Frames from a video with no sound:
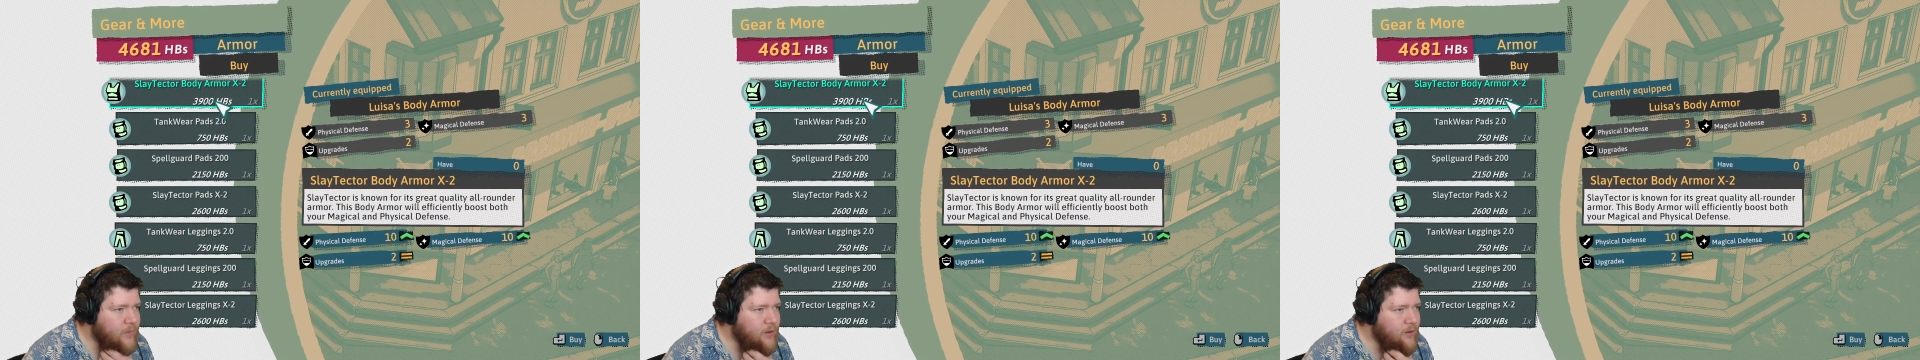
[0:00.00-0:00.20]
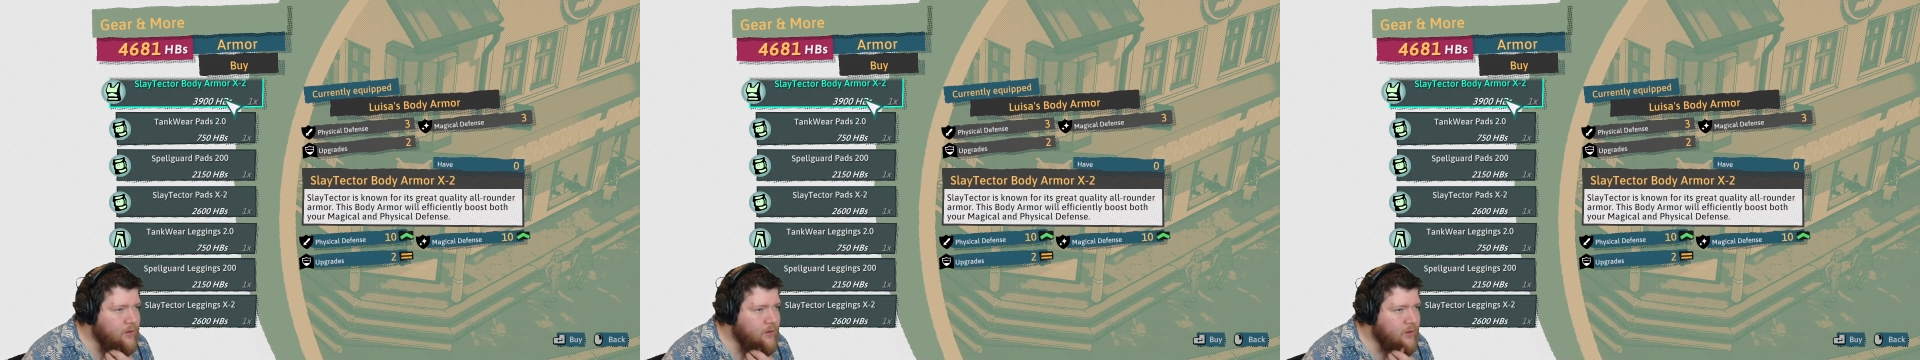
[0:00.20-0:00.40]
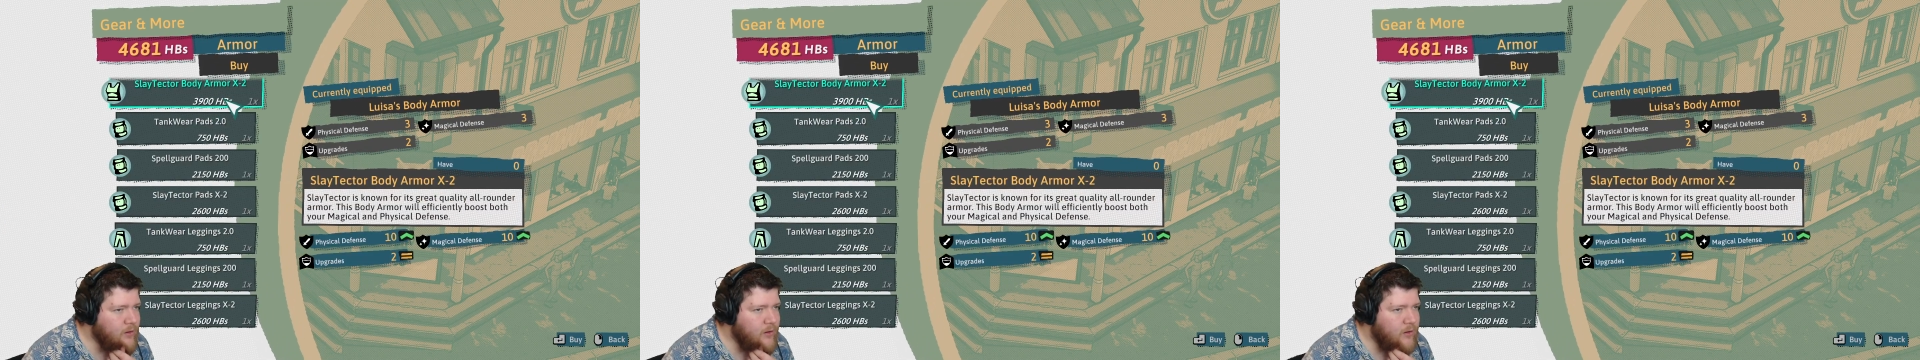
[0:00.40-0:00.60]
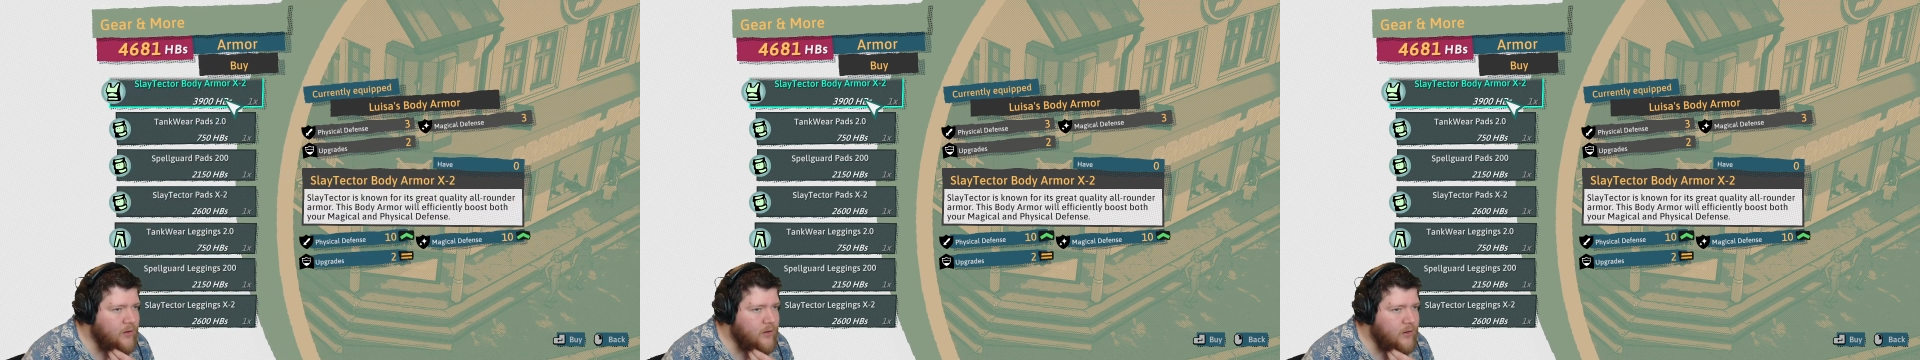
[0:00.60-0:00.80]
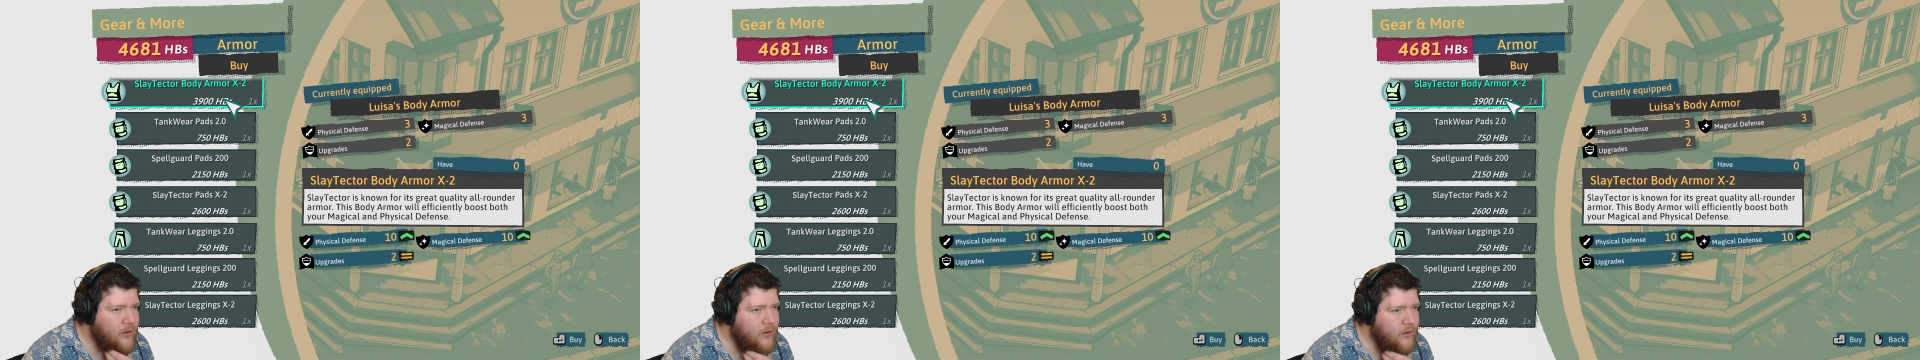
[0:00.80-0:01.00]

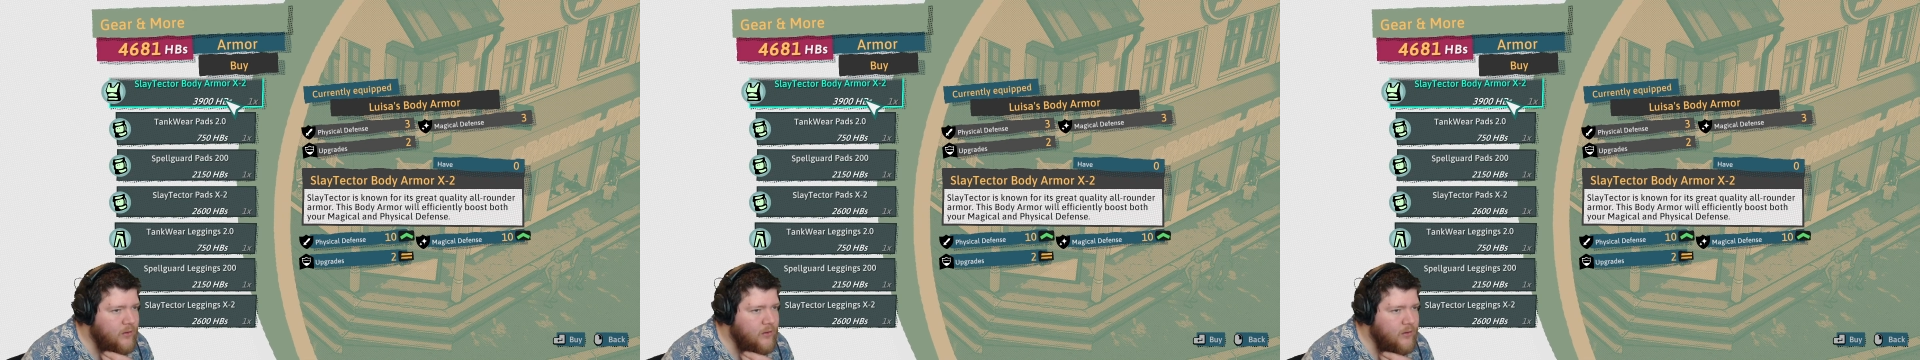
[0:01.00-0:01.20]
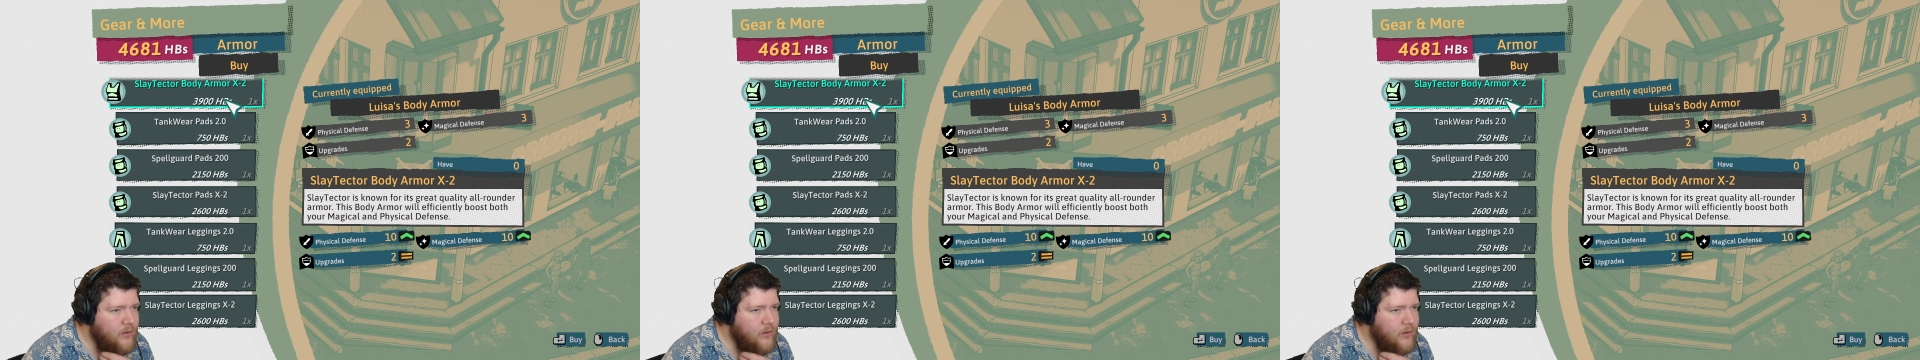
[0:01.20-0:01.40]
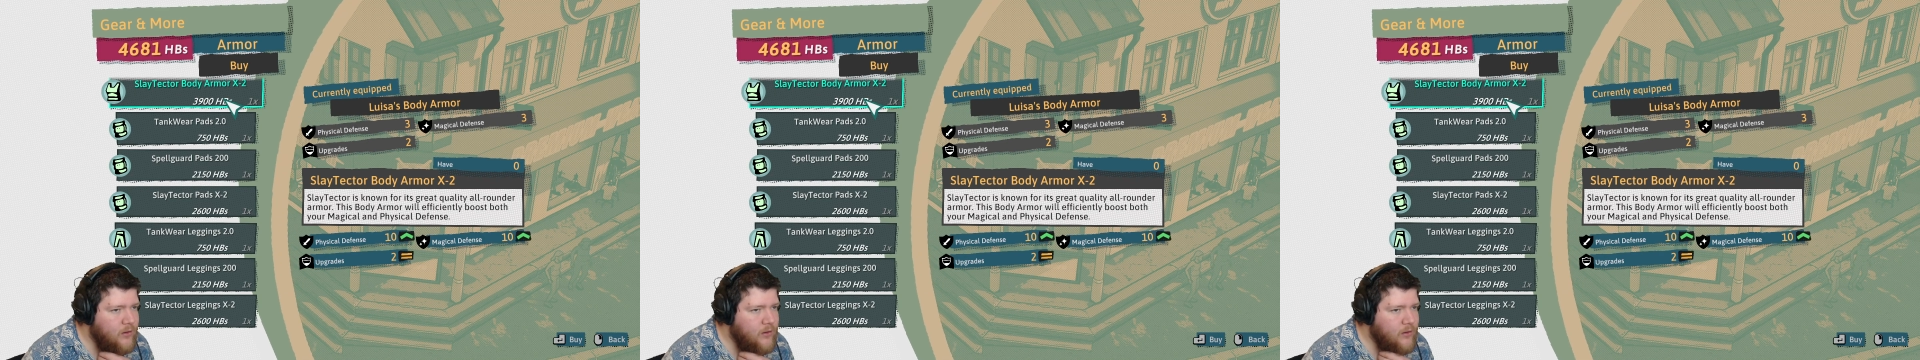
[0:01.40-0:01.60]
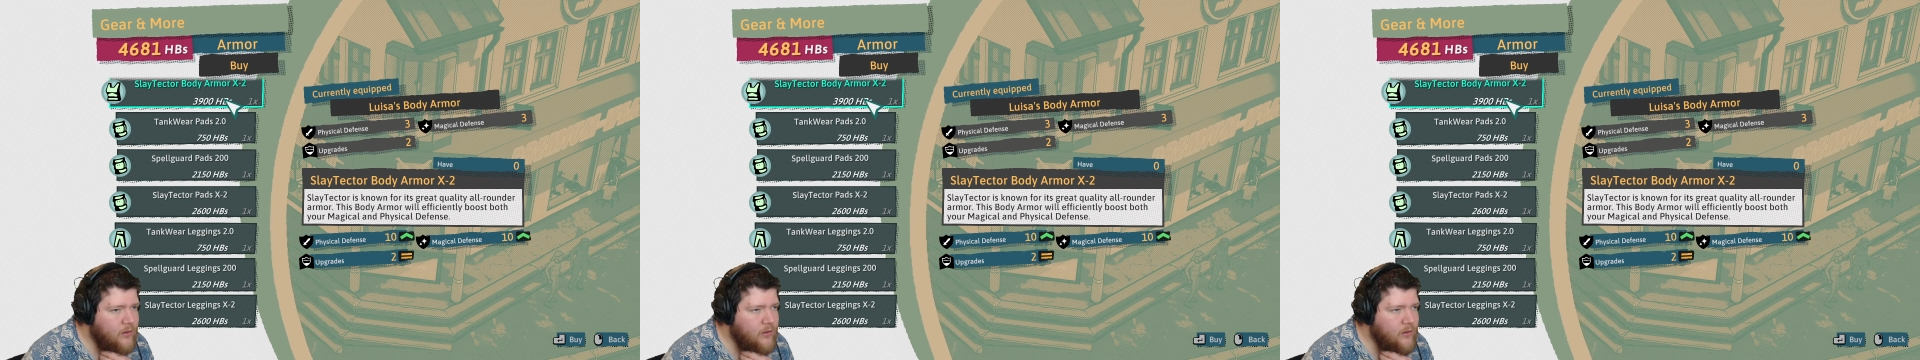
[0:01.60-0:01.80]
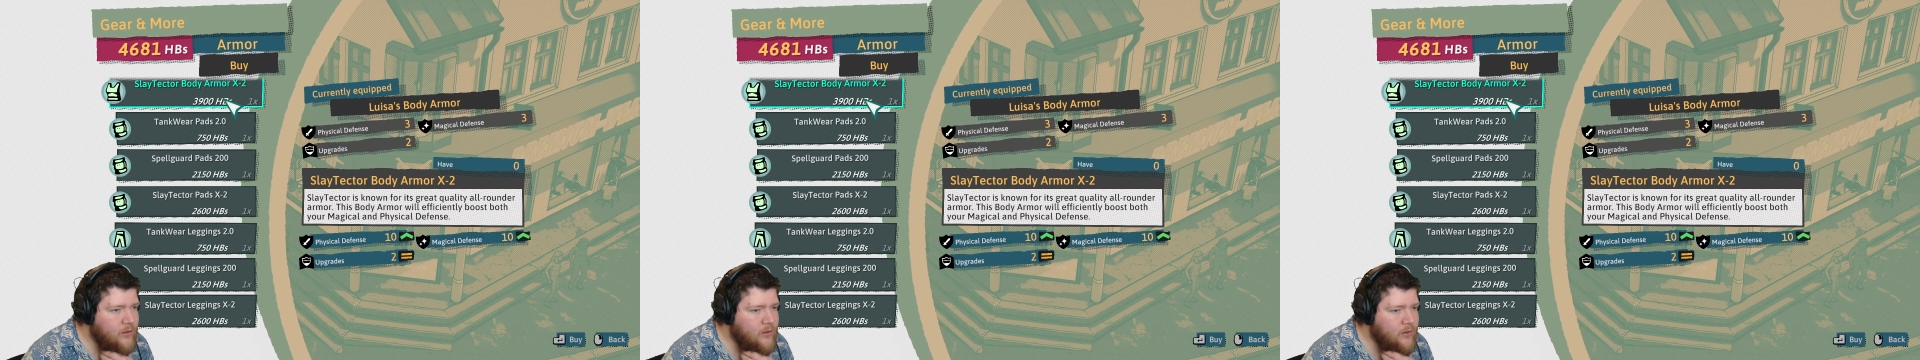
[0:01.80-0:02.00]

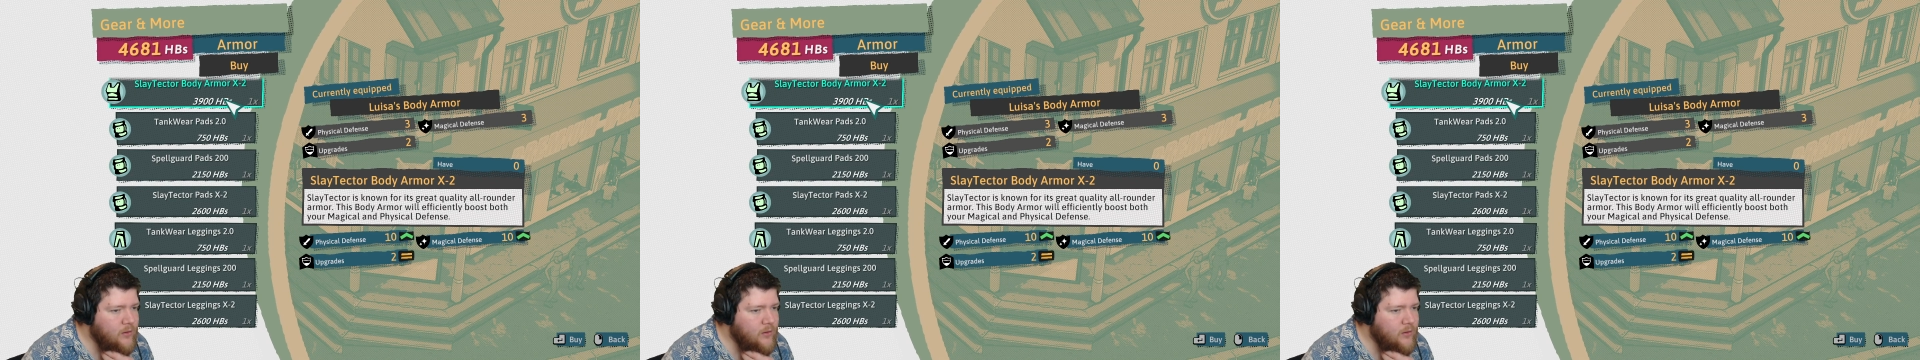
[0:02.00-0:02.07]
(silence)